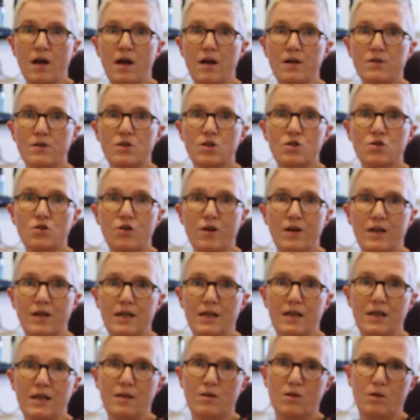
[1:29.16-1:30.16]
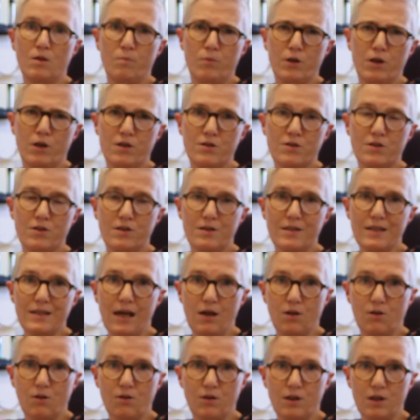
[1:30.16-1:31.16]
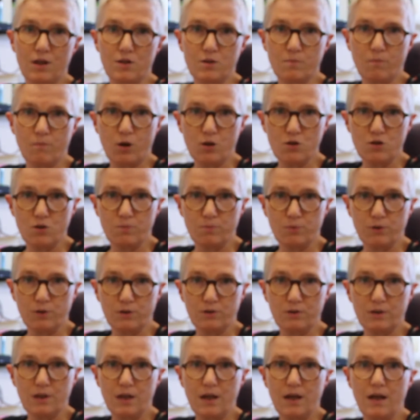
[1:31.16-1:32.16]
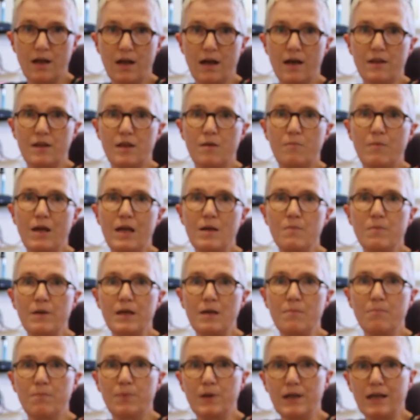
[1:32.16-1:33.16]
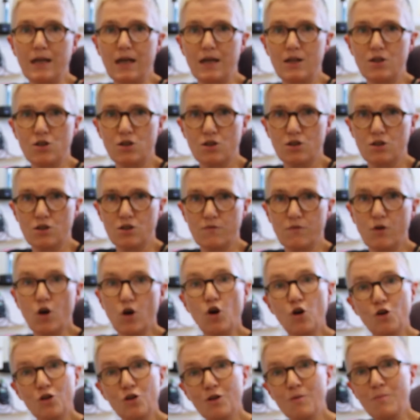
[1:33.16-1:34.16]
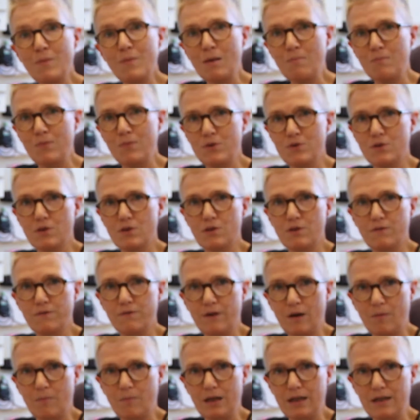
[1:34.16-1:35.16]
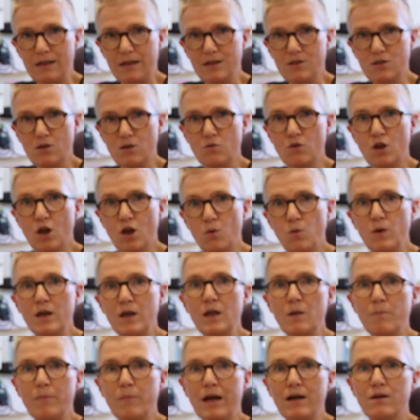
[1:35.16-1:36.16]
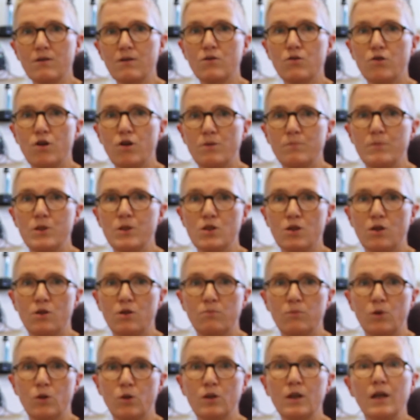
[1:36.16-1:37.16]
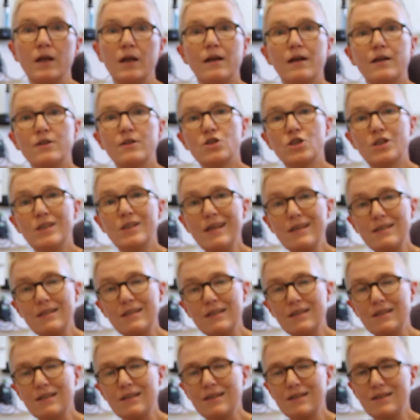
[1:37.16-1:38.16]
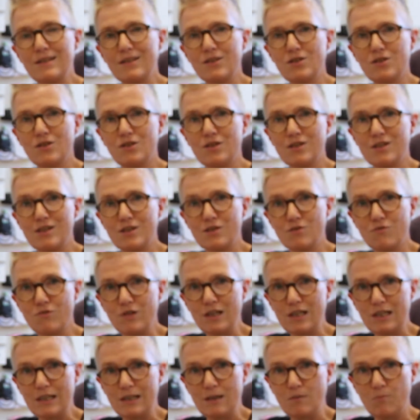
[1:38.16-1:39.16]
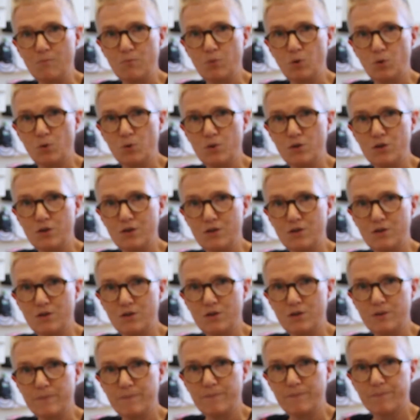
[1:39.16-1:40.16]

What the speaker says: to try and keep the person as healthy as possible. And there may be implications for other members of the family, so knowing about chromosomal and genetic conditions is really important.